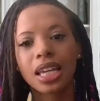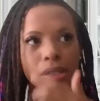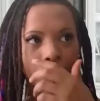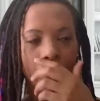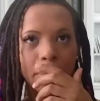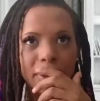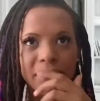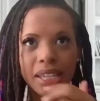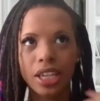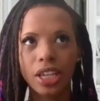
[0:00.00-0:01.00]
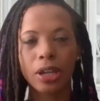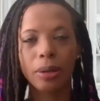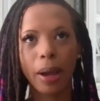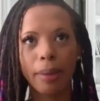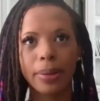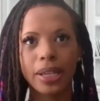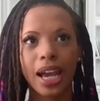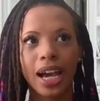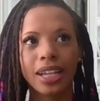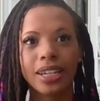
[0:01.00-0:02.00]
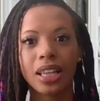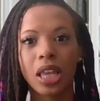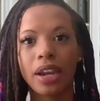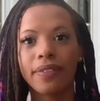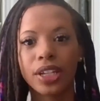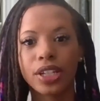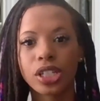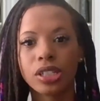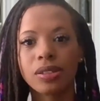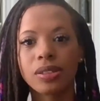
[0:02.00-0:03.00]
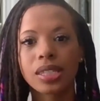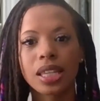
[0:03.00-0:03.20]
So that particular property had a lot of issues.